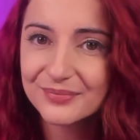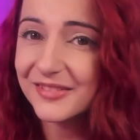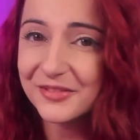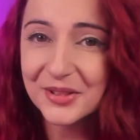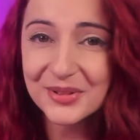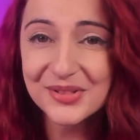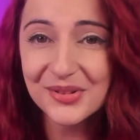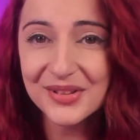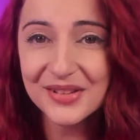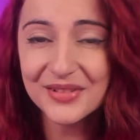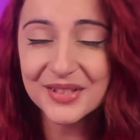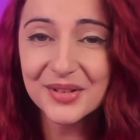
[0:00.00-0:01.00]
If you
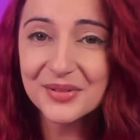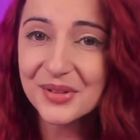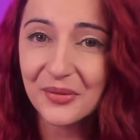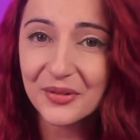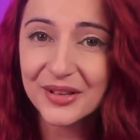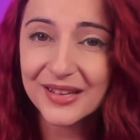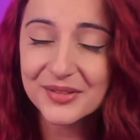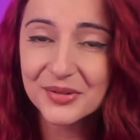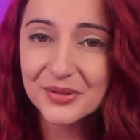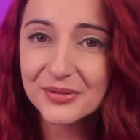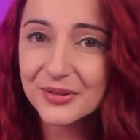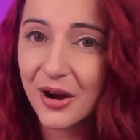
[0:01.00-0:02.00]
enjoyed the video, don't forget
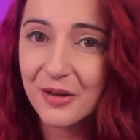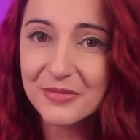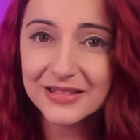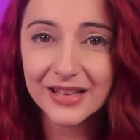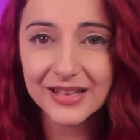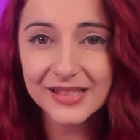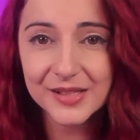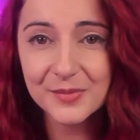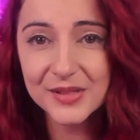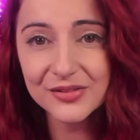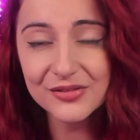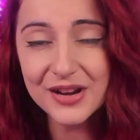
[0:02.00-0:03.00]
to comment, like,
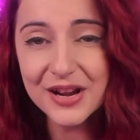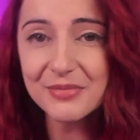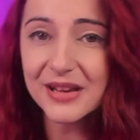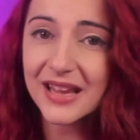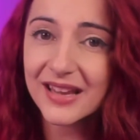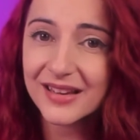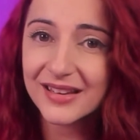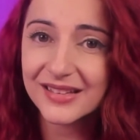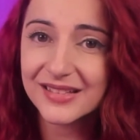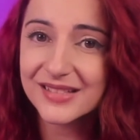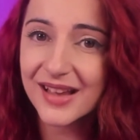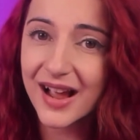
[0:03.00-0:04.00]
subscribe,
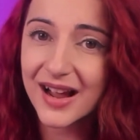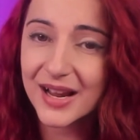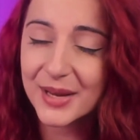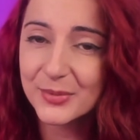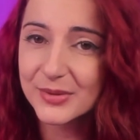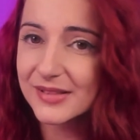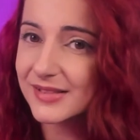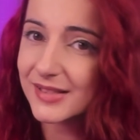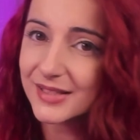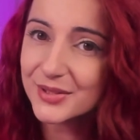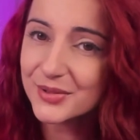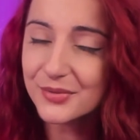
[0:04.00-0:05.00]
and I will
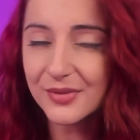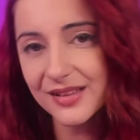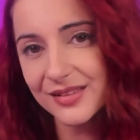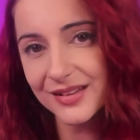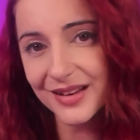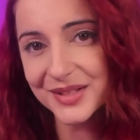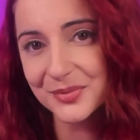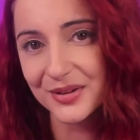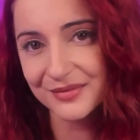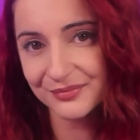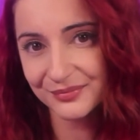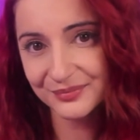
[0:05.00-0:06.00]
see you in the next
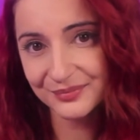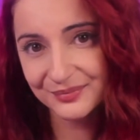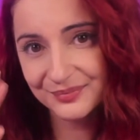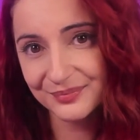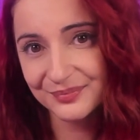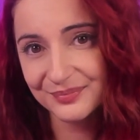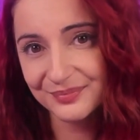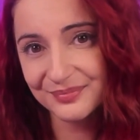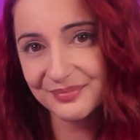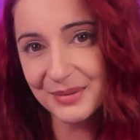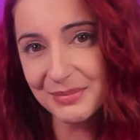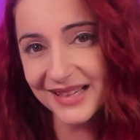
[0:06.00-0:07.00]
one.
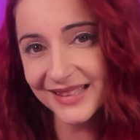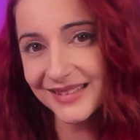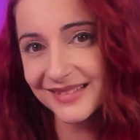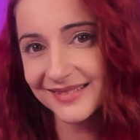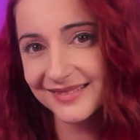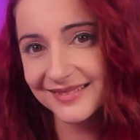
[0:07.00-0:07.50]
Bye-bye!